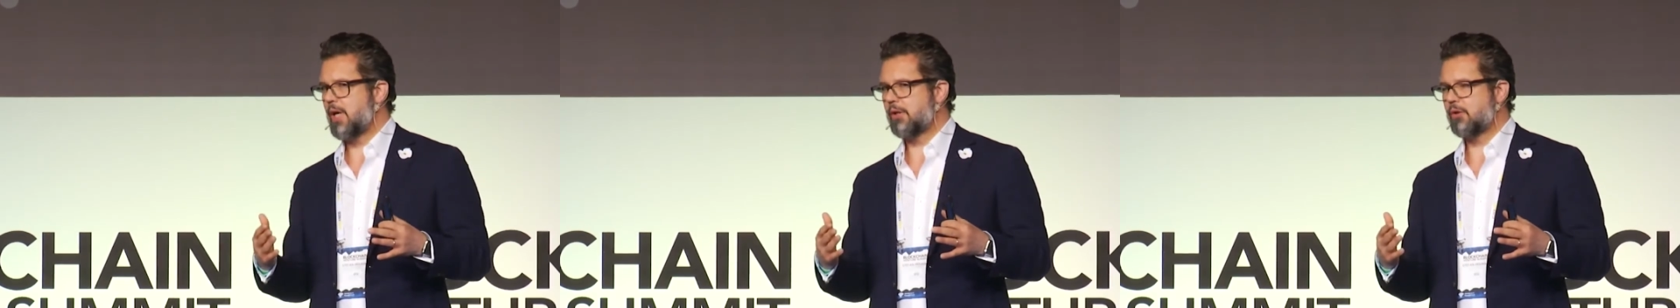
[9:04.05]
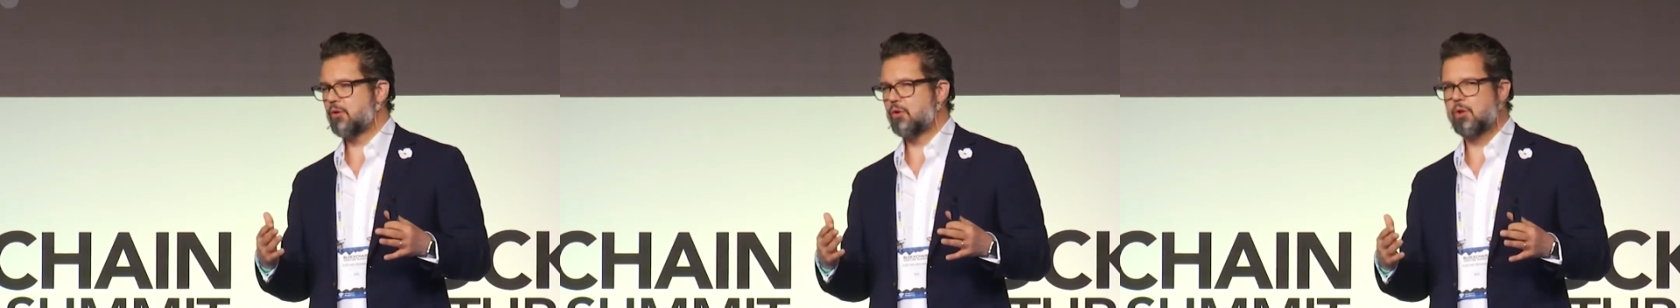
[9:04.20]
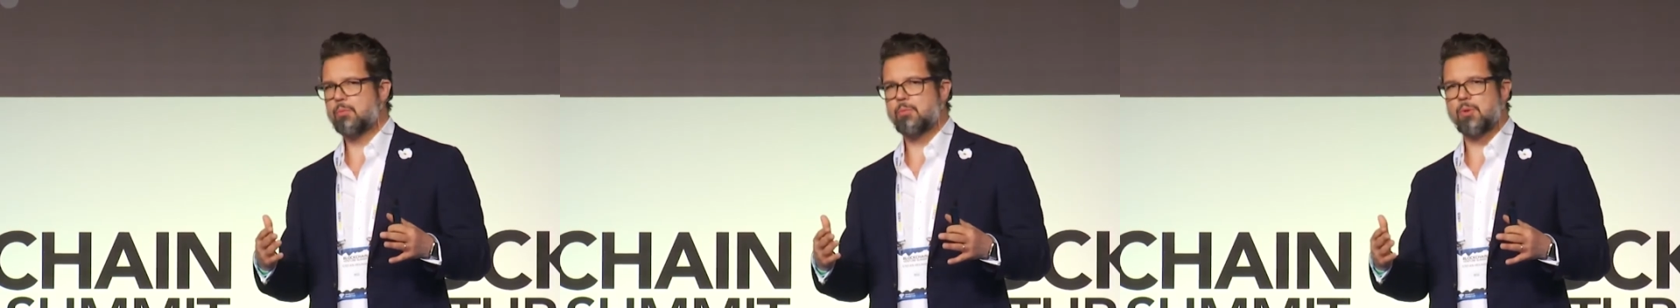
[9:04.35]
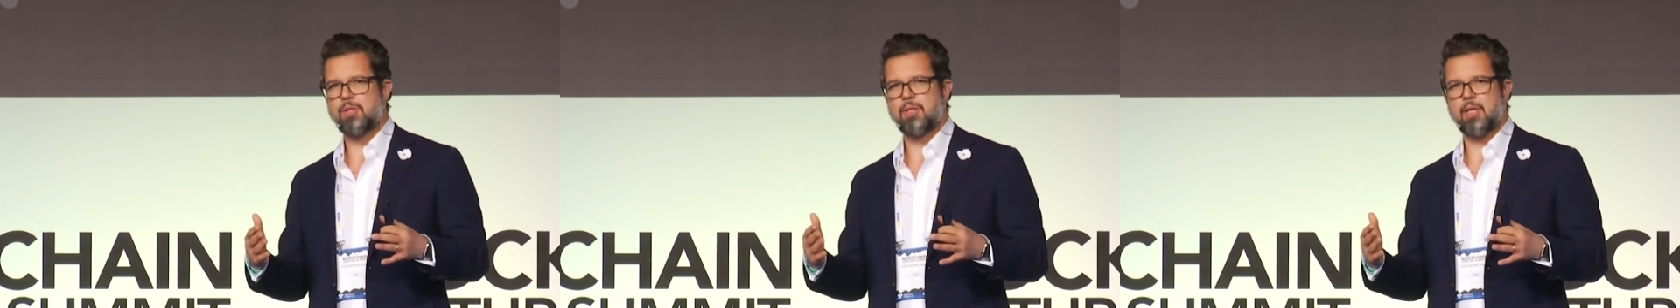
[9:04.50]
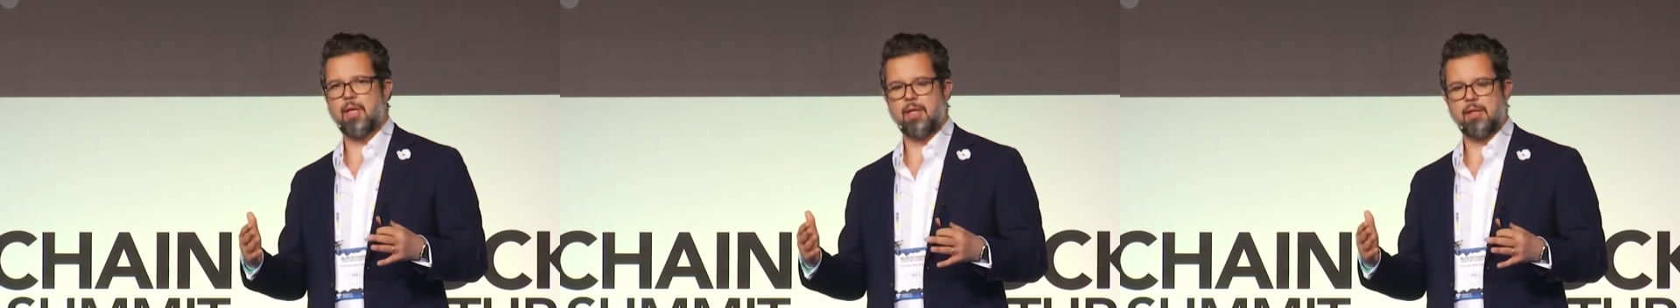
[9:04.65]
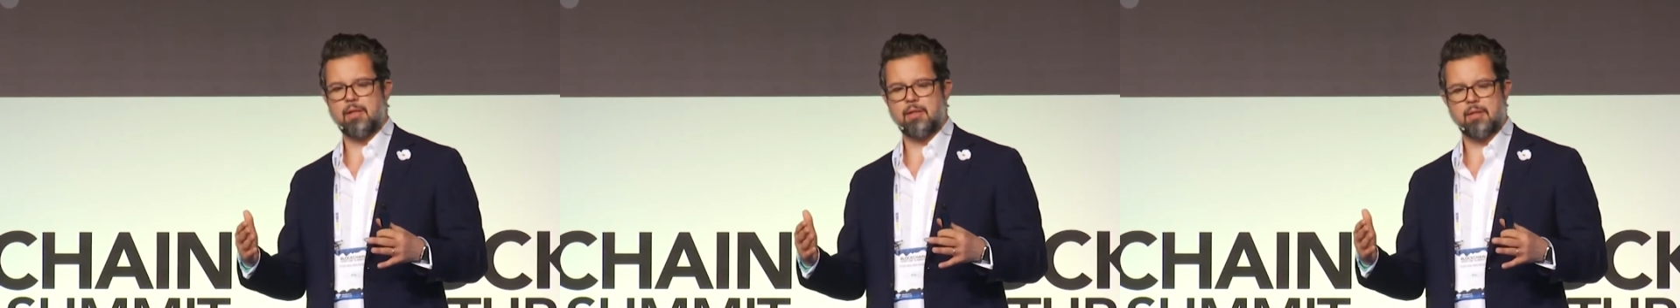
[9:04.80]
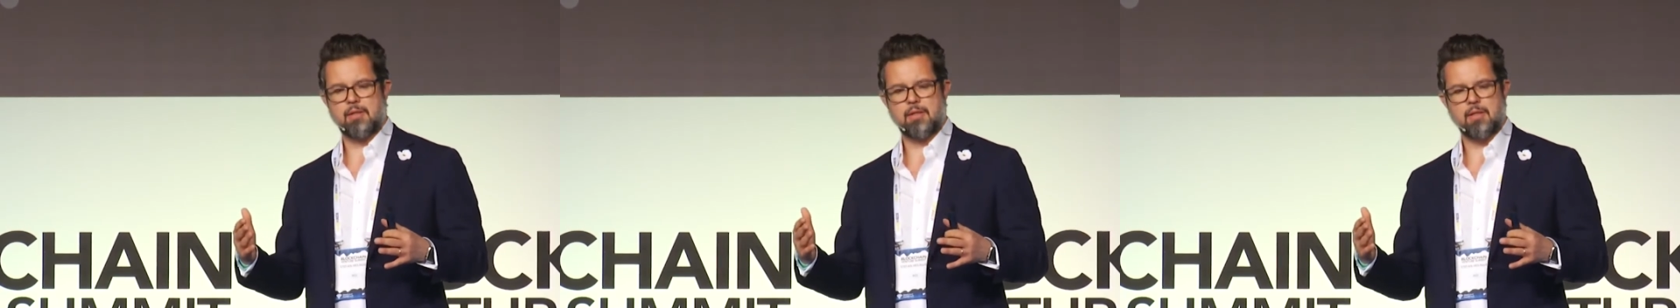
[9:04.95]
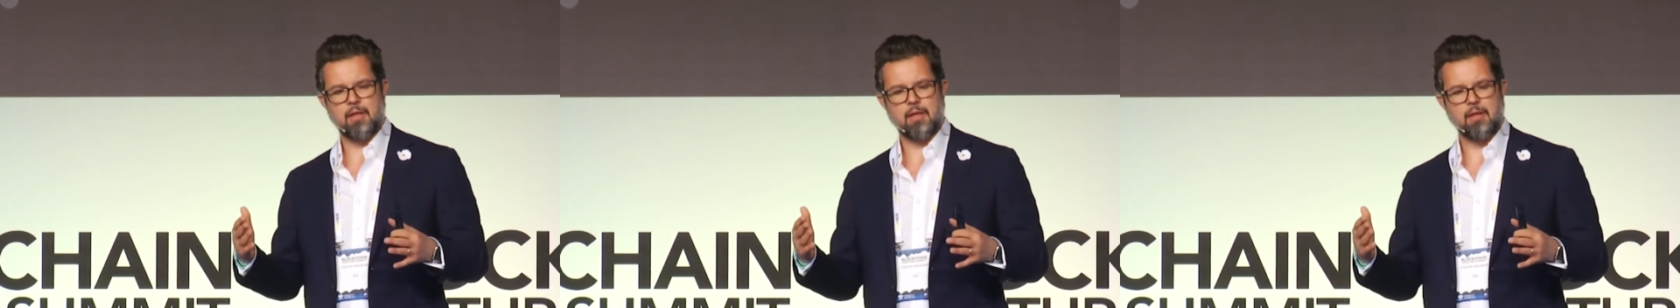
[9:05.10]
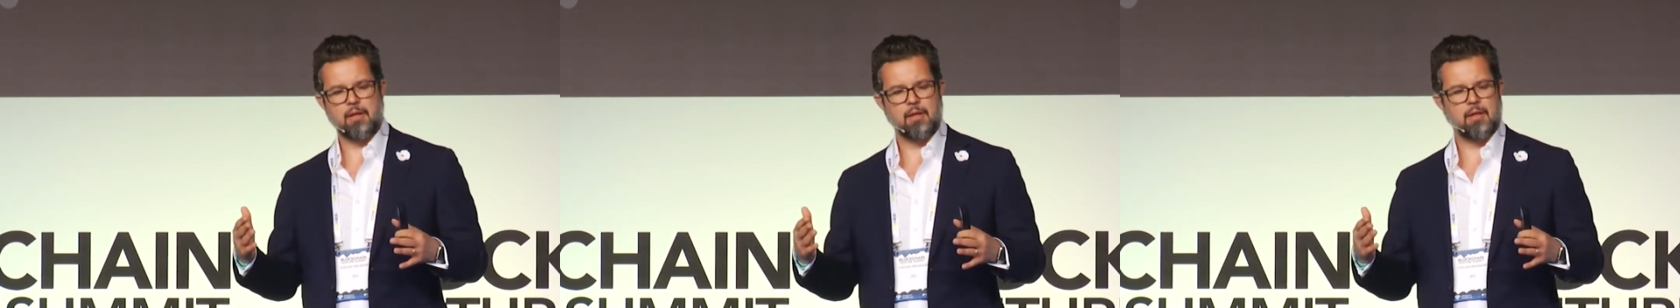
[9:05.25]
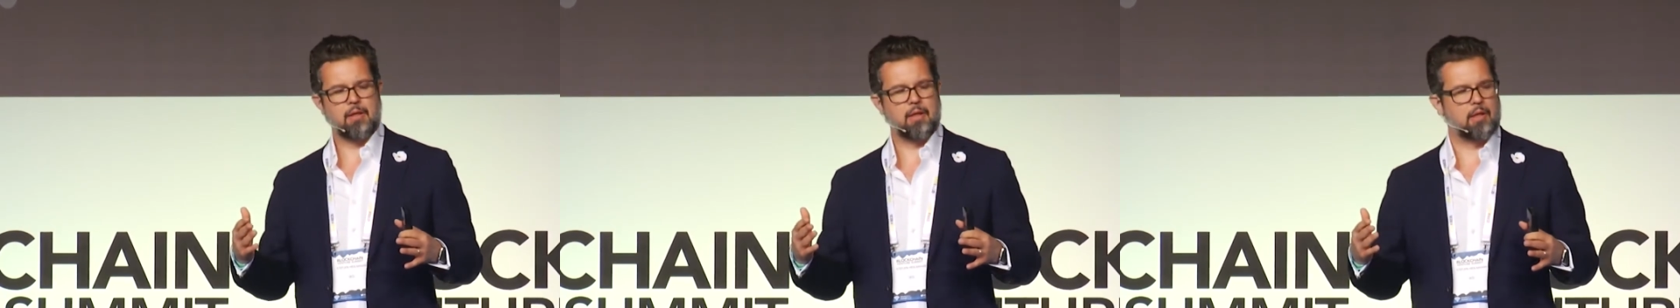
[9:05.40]
anonymous and
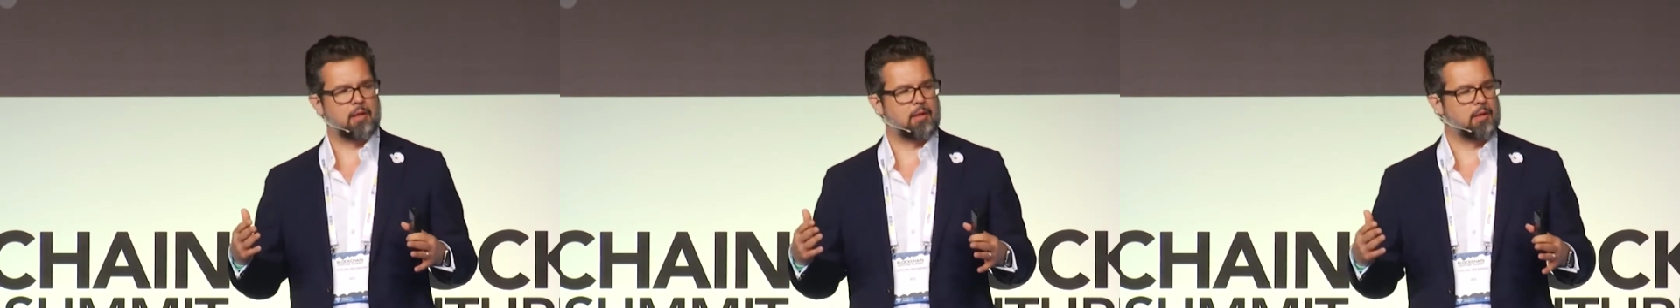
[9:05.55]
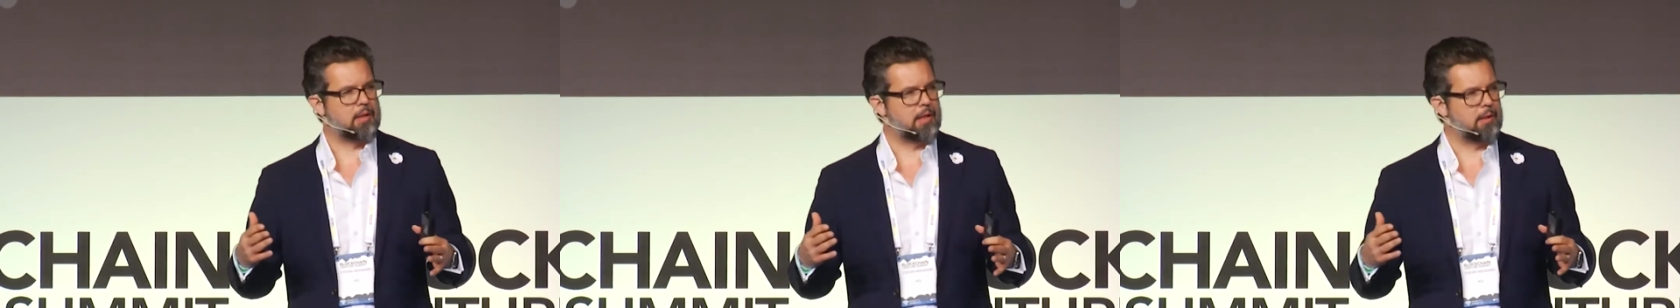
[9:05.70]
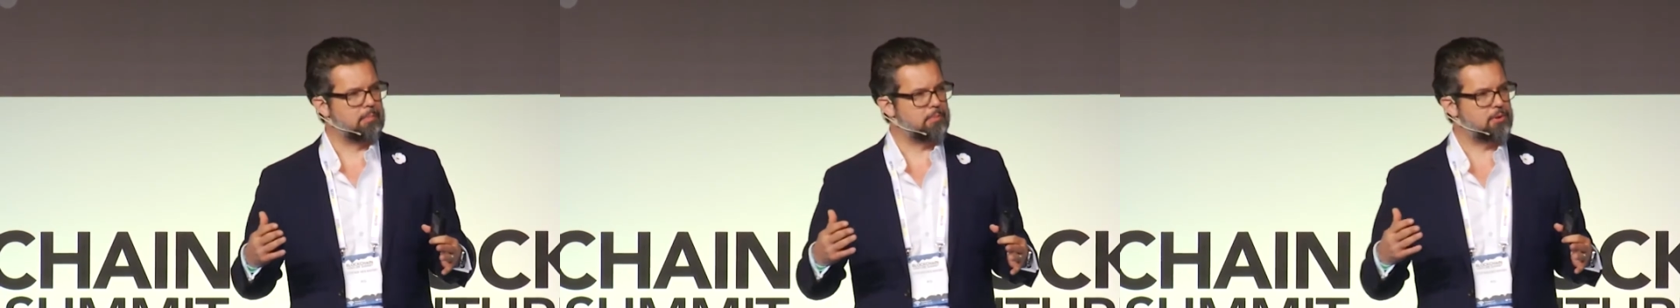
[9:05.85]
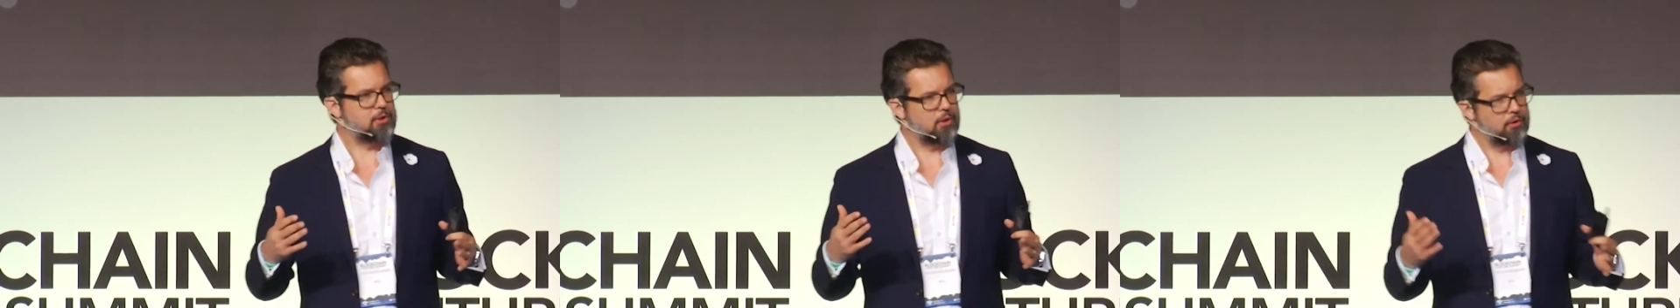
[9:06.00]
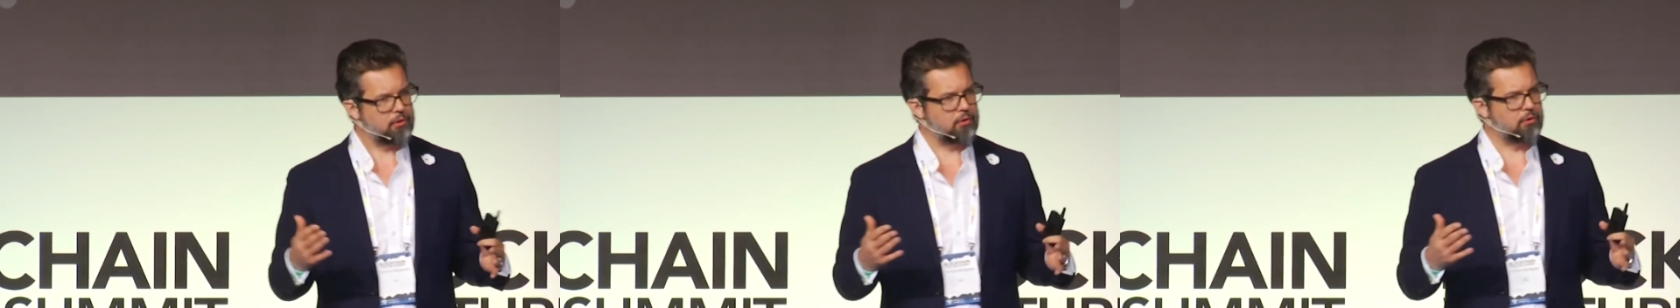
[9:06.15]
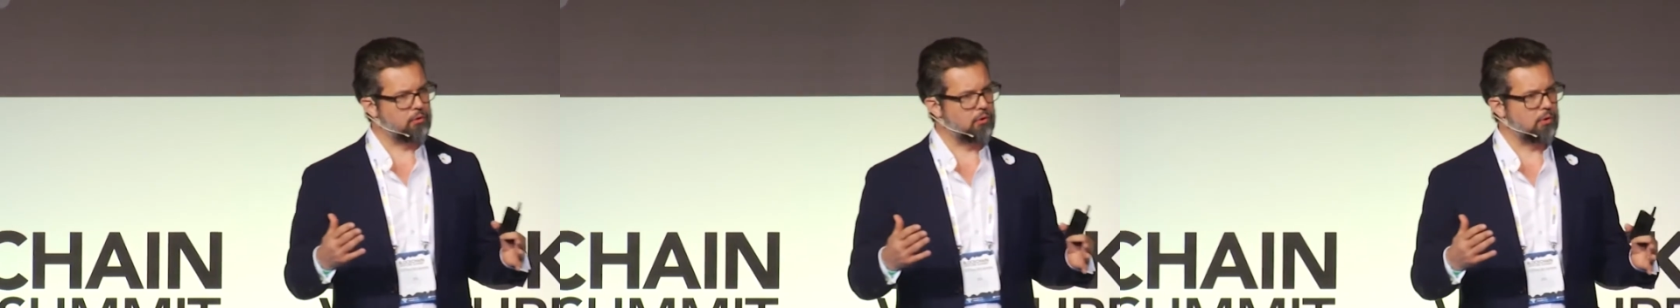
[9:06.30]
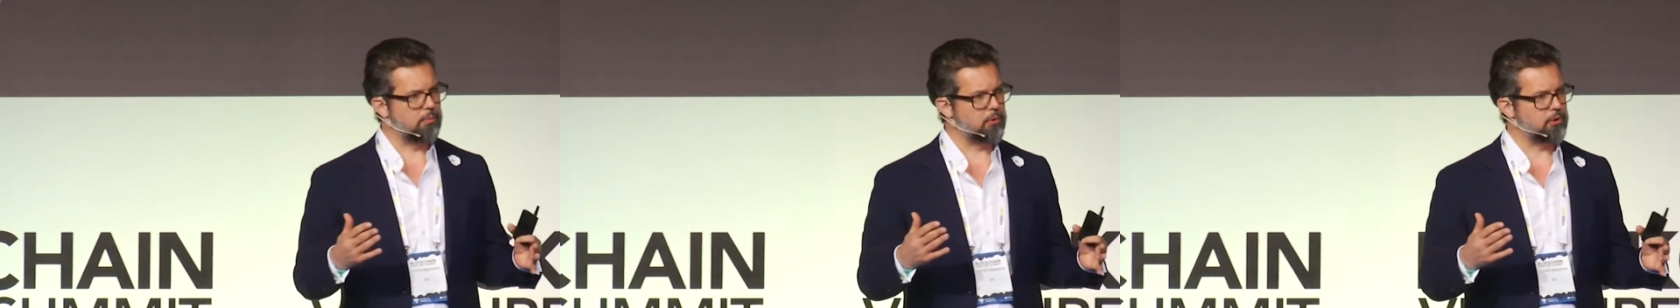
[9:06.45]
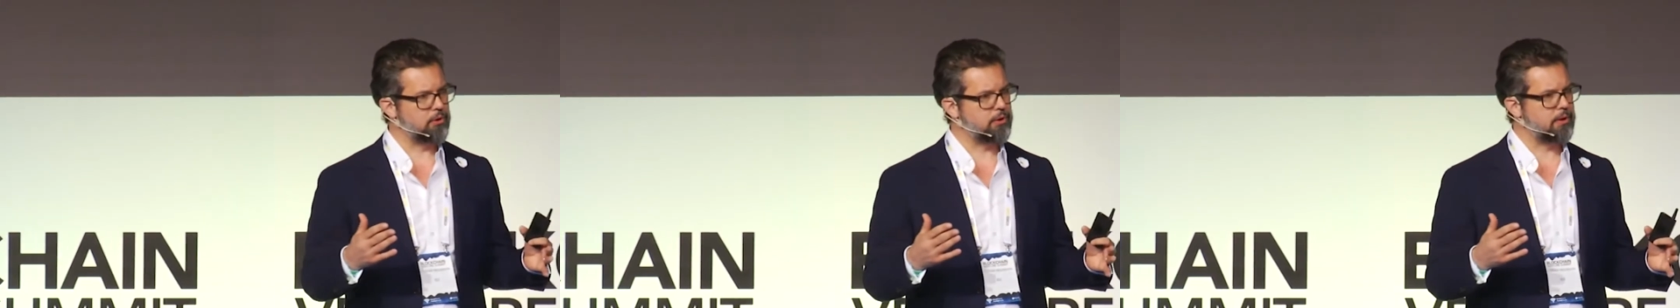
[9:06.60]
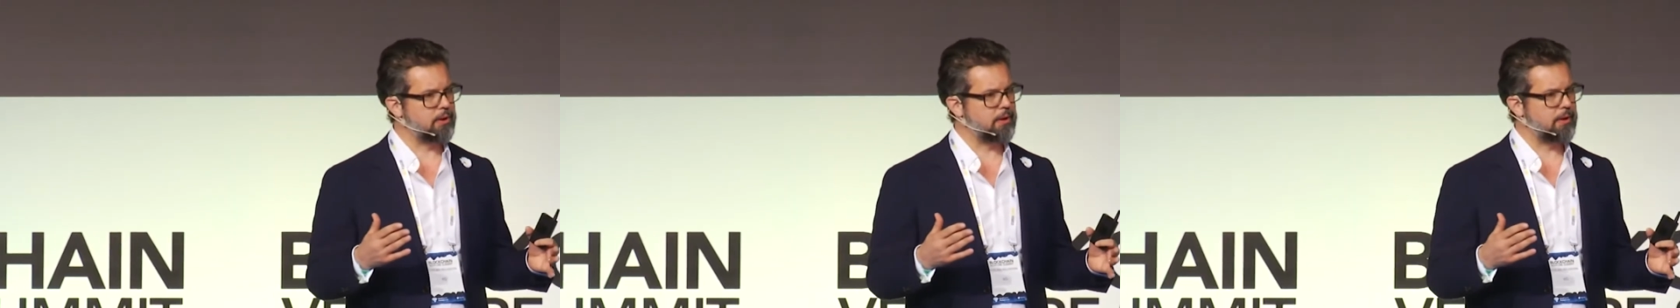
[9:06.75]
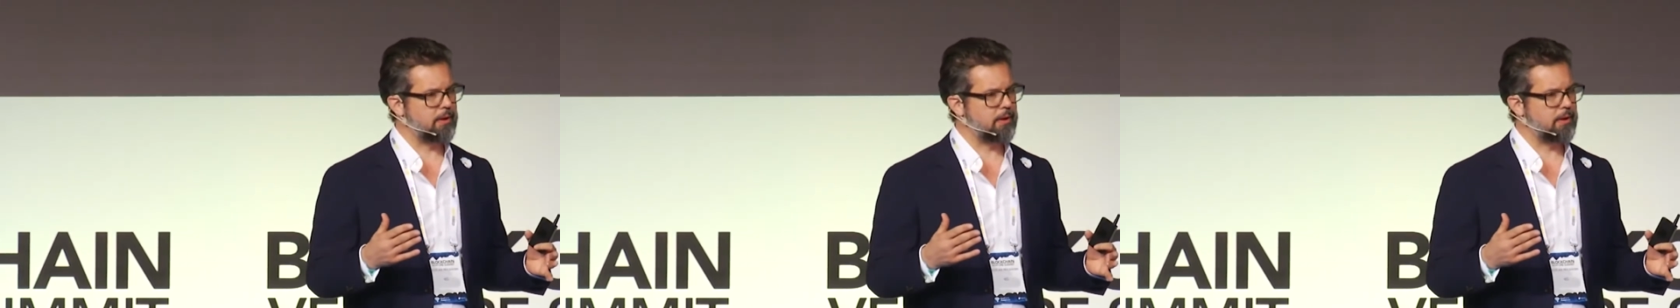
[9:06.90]
pseudonymous.